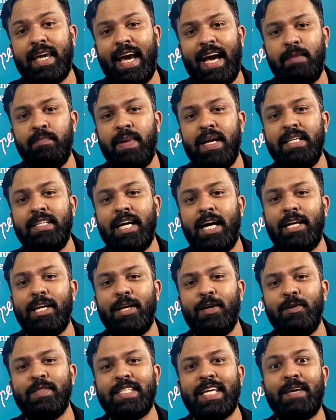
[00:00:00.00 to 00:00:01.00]
can be done
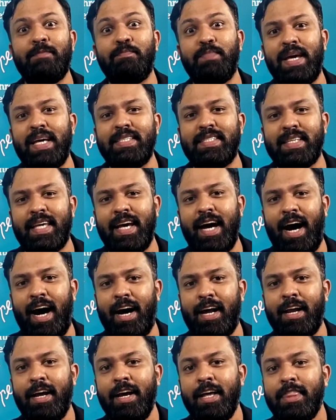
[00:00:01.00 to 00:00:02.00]
using
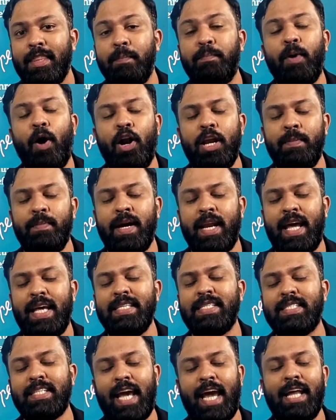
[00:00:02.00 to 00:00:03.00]
PCR, the
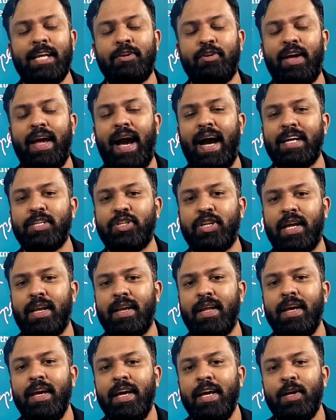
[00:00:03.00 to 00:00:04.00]
polymerase chain
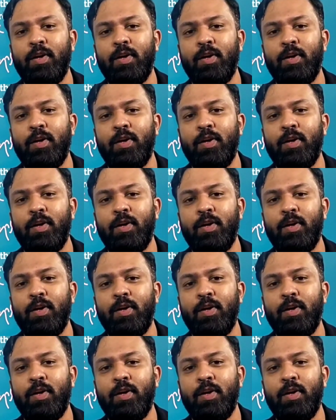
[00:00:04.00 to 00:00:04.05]
reaction,